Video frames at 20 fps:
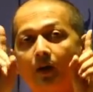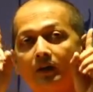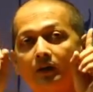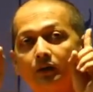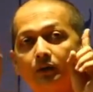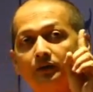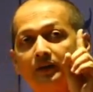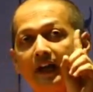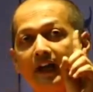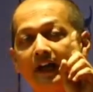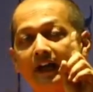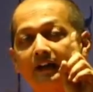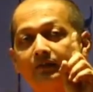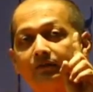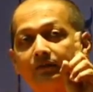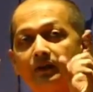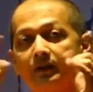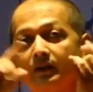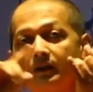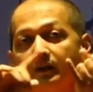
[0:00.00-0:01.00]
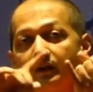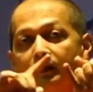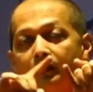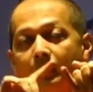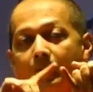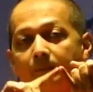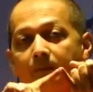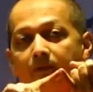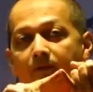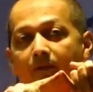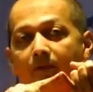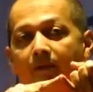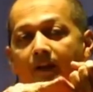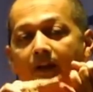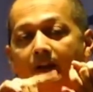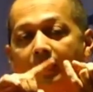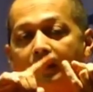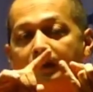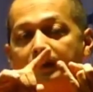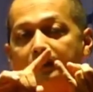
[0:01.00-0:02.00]
What do they have? Swami
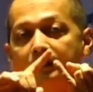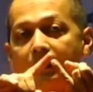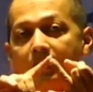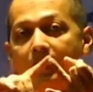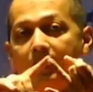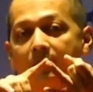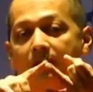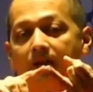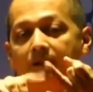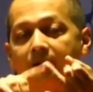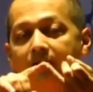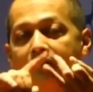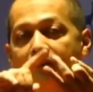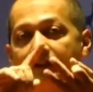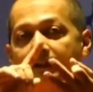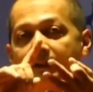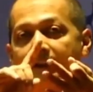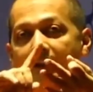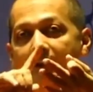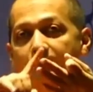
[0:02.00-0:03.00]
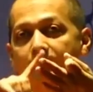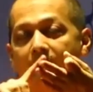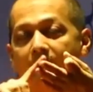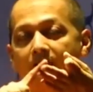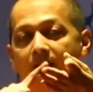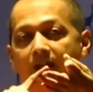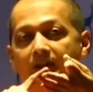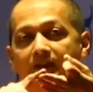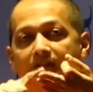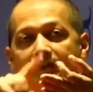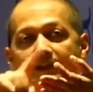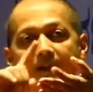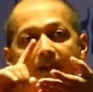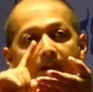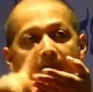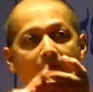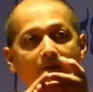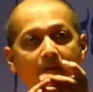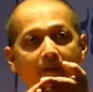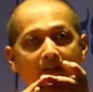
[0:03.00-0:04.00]
Vivekananda, Radhakrishnan, Albert Einstein,
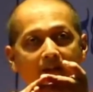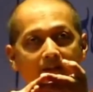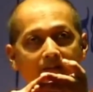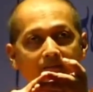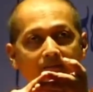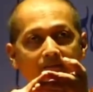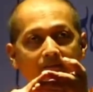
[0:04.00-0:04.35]
everybody.